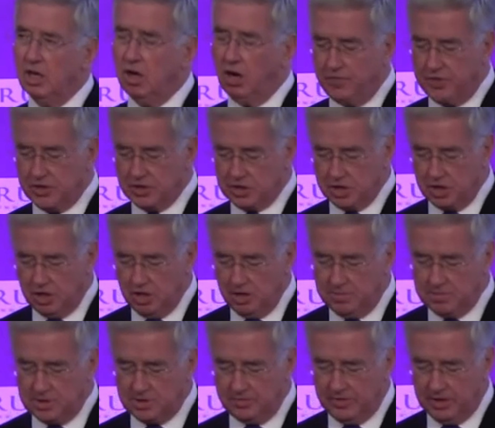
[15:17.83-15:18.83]
of the
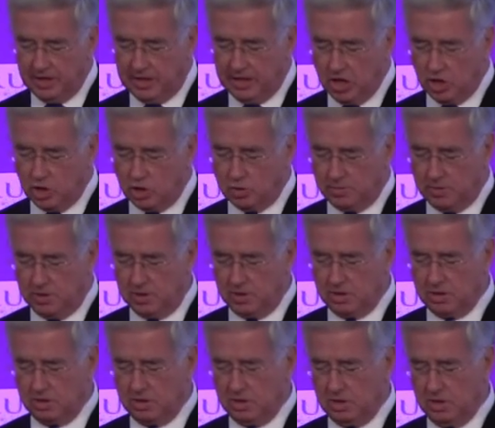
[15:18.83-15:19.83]
terms of engagement.
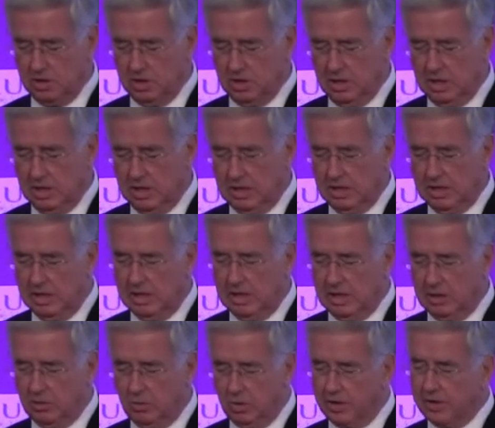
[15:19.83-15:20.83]

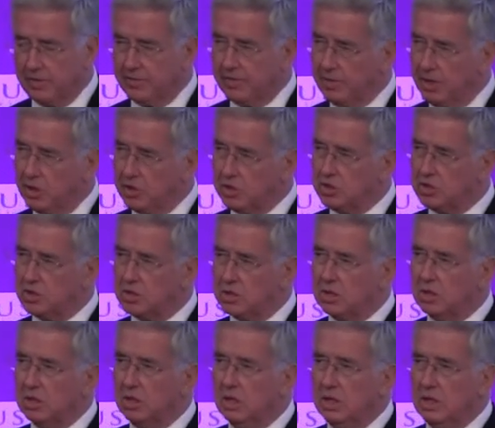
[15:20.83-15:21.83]
One of the
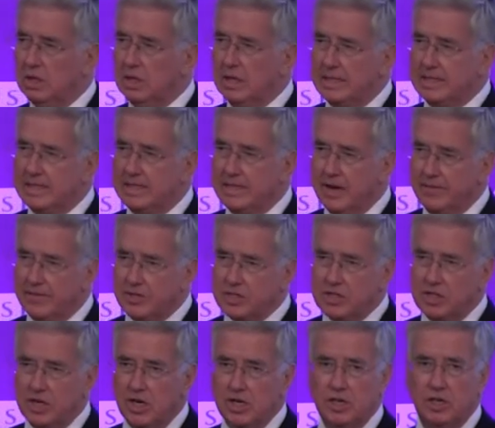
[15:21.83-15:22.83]
most
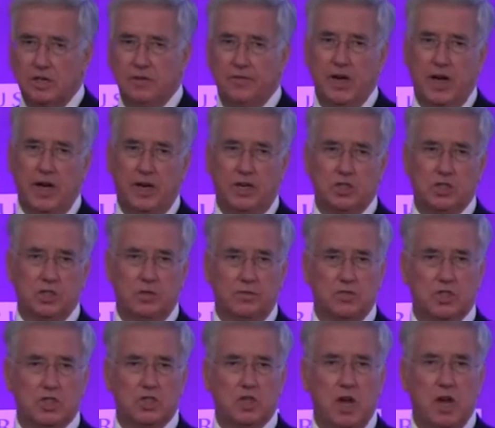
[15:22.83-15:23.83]
devastating effects of
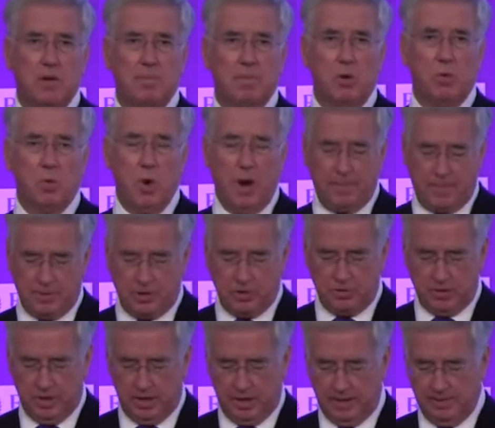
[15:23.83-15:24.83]
cyber weaponry
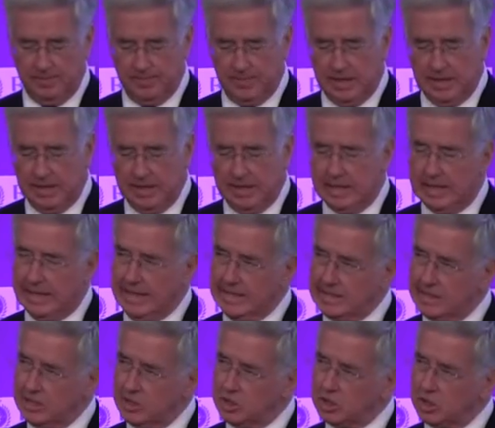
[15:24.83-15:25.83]

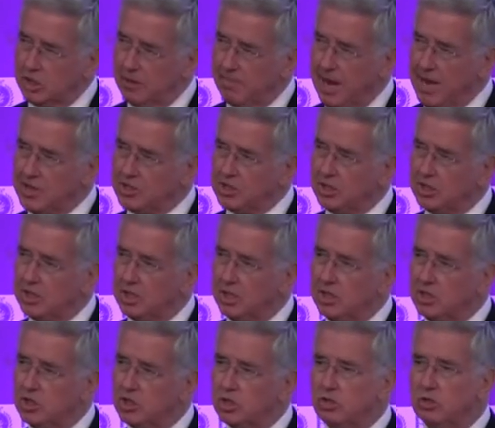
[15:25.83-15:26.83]
is its
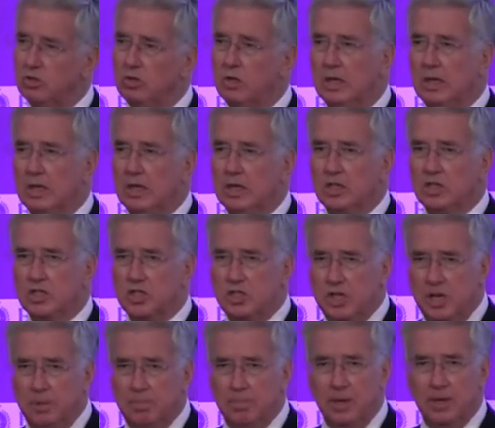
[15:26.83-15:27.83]
capacity to
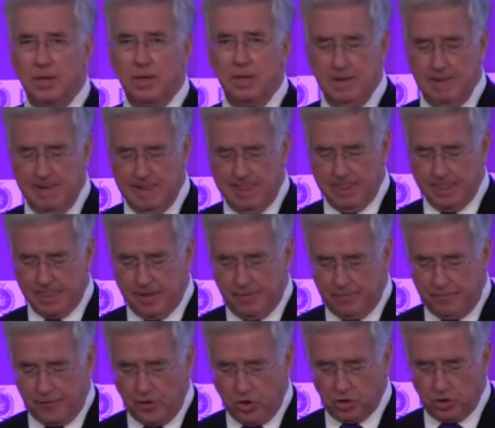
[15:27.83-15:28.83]
deepen the
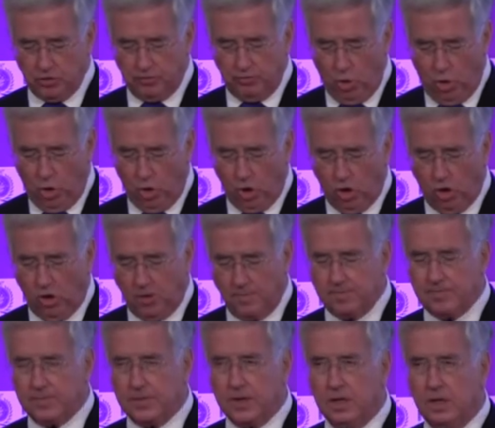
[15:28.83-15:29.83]
fog of war,
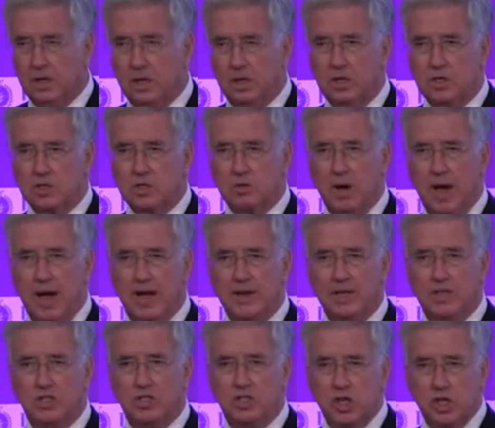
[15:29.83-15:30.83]
to add
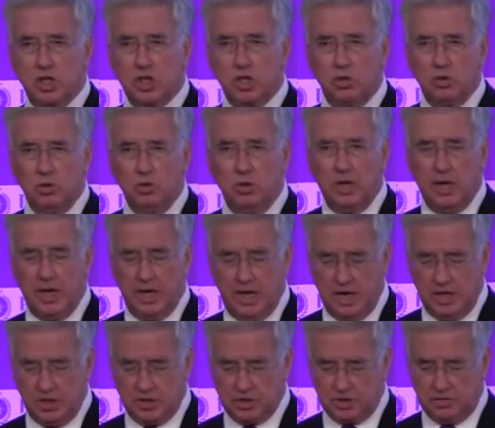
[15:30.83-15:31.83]
additional
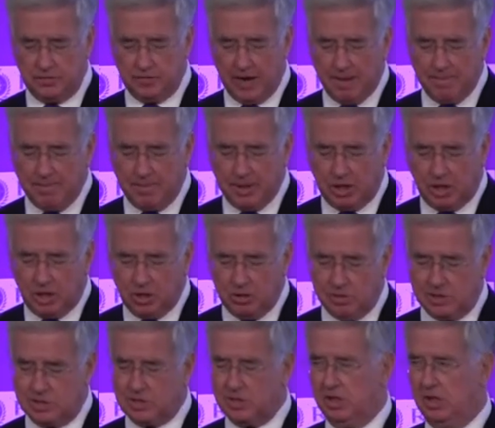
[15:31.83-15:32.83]
layers of
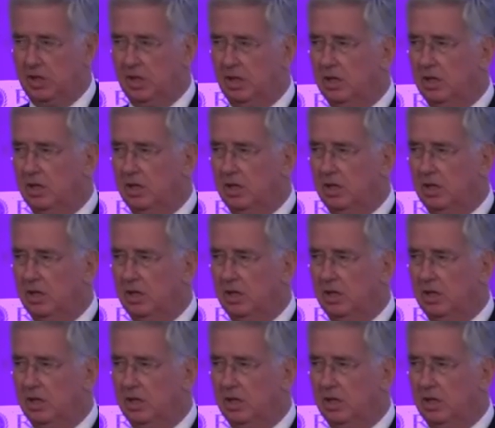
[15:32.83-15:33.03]
ambiguity